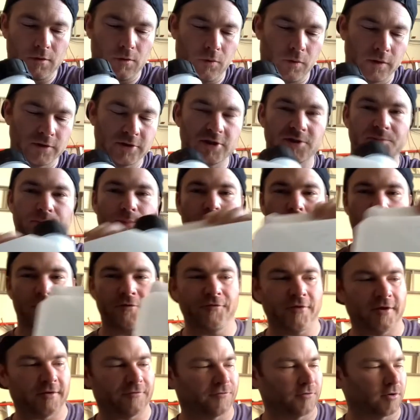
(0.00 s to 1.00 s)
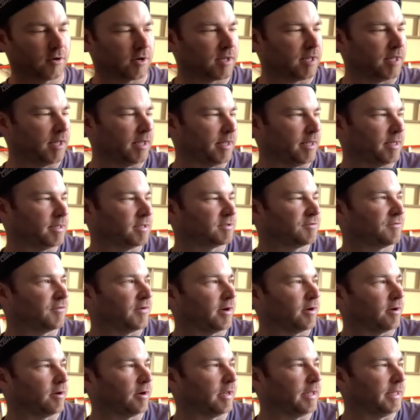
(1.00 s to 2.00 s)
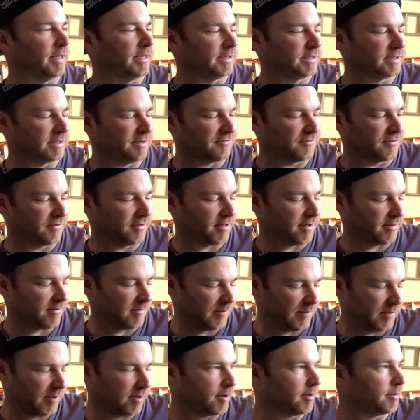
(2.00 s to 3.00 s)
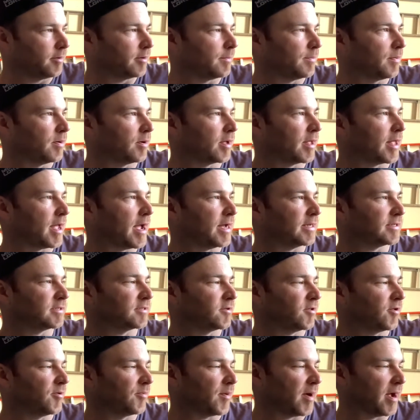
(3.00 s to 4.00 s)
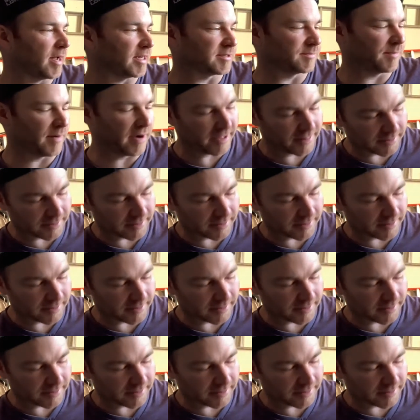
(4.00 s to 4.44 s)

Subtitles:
which is perfect for kids. Very easy for them to be able to put gas in their bikes by